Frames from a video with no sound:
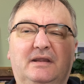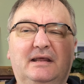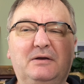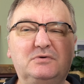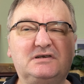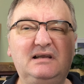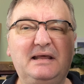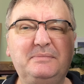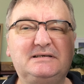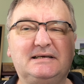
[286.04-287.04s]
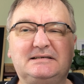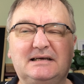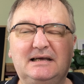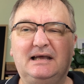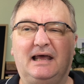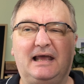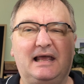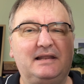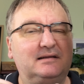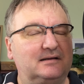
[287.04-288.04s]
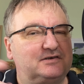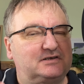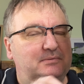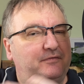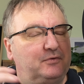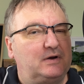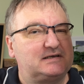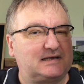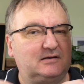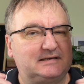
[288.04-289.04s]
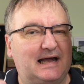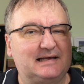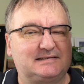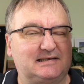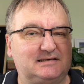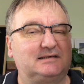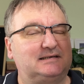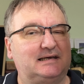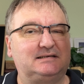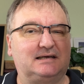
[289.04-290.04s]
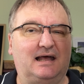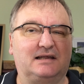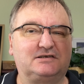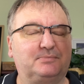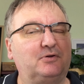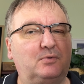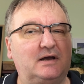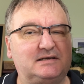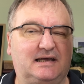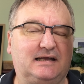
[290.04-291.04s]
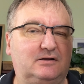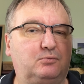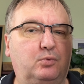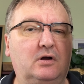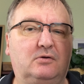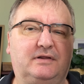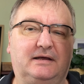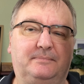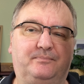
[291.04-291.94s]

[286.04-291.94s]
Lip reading: it was limited in some of the ways I could access the data and some of the ways I could work with it.